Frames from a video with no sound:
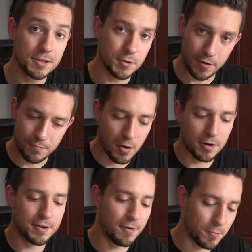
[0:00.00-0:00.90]
So I've
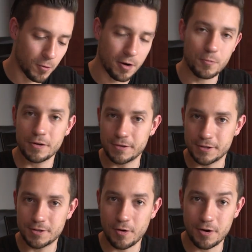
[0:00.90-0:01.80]
marked out where I want the
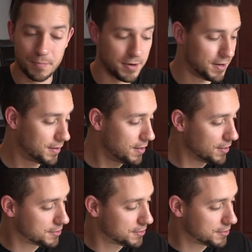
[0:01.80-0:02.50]
star to be.